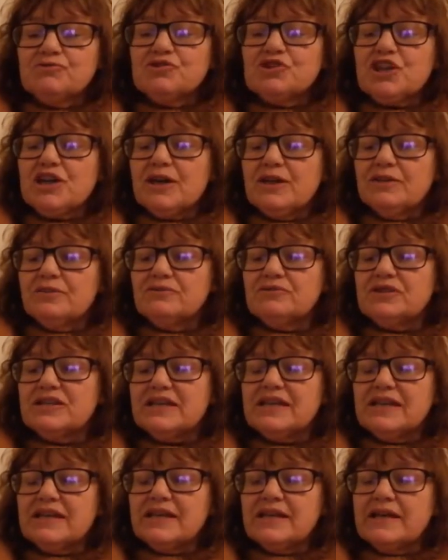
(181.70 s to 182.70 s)
child,
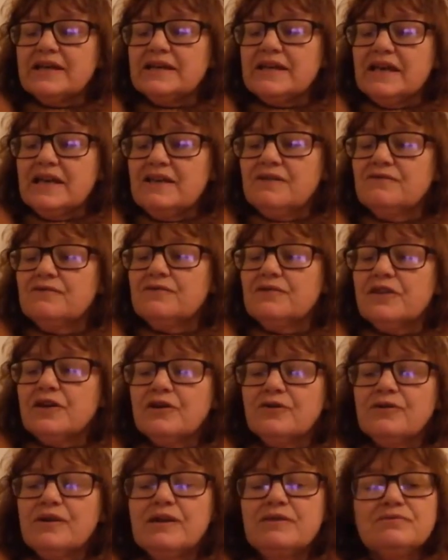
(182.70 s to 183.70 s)
and even
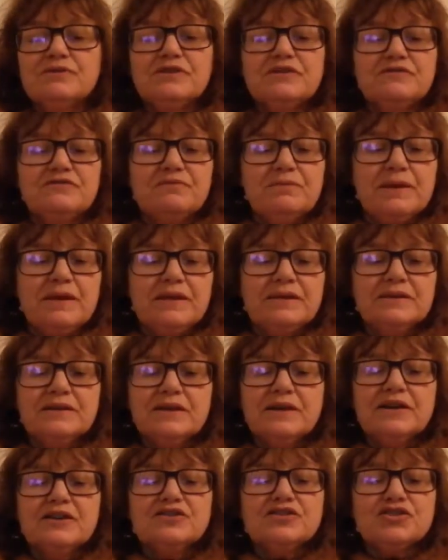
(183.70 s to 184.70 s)
though he would have
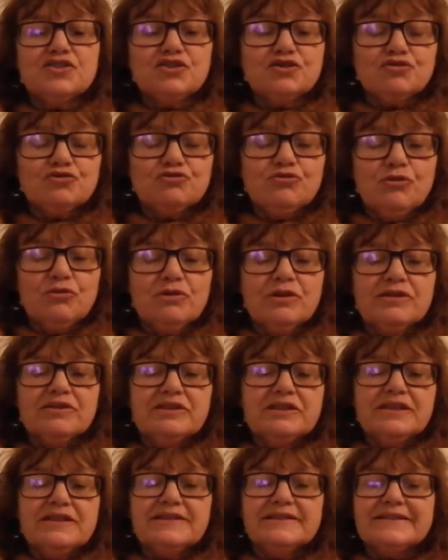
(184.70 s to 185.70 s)
been stronger
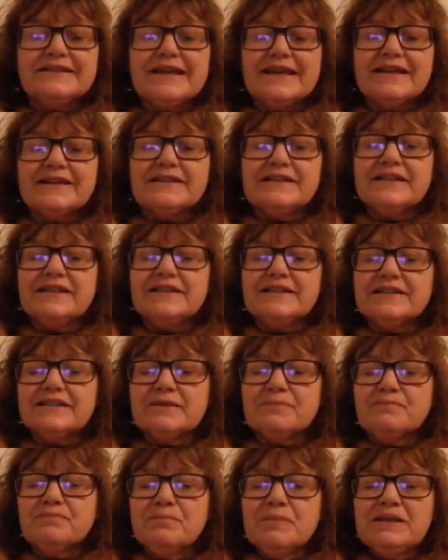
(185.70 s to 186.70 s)
than his dad, he
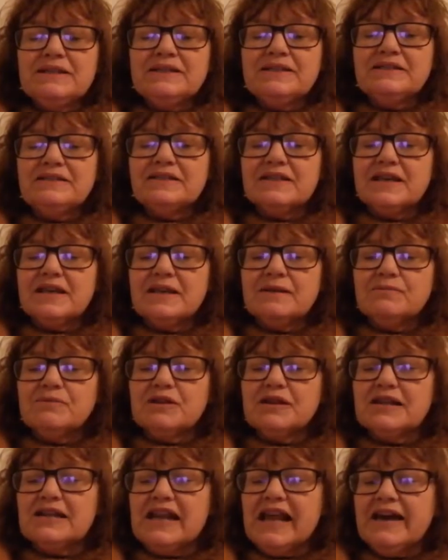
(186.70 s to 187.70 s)
submitted to him and
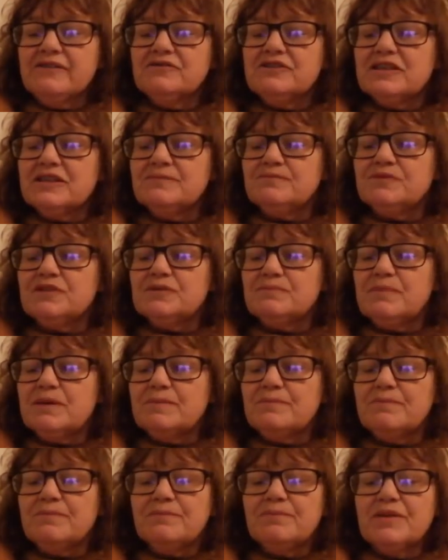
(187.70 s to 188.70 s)
allowed him to
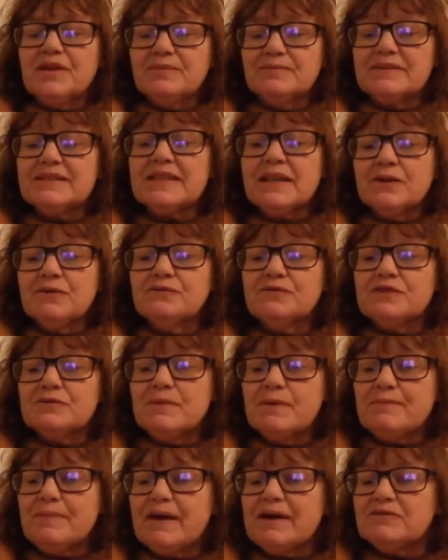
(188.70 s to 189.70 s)
be himself to be
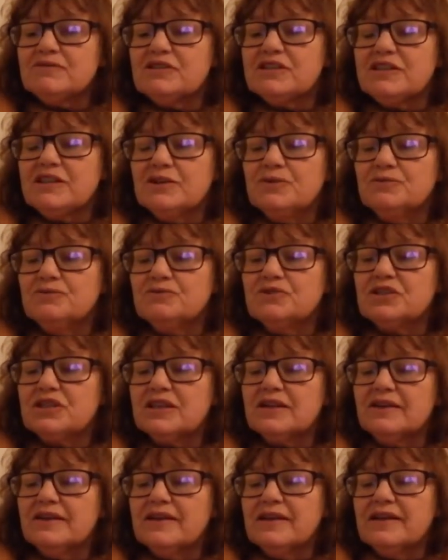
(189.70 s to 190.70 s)
bound to the altar.